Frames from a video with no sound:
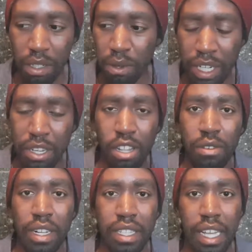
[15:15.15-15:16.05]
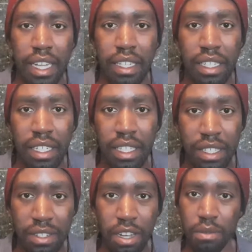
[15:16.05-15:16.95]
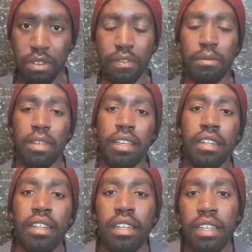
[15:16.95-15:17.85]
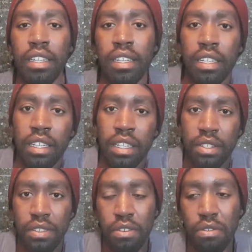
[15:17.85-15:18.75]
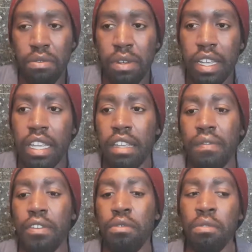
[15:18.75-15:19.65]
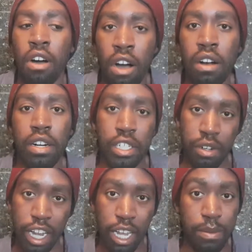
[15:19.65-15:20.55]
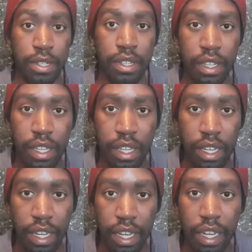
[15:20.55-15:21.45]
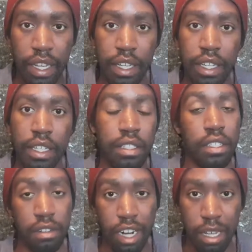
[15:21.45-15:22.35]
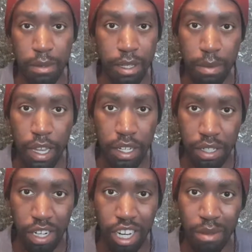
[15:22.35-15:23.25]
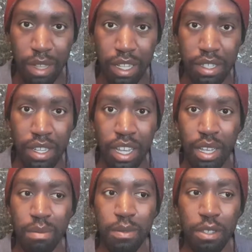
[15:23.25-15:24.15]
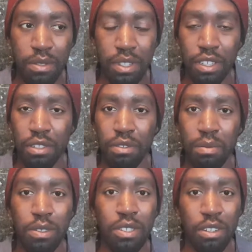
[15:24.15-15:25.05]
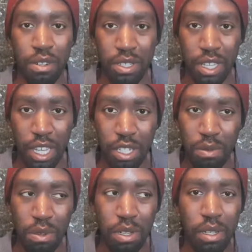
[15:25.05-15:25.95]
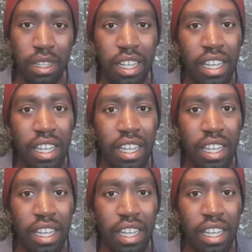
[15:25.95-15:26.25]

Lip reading: Why tolerate that? It's not worth it, man. So if you are trapped in a crappy paying job that's abusing you, abusing your schedule,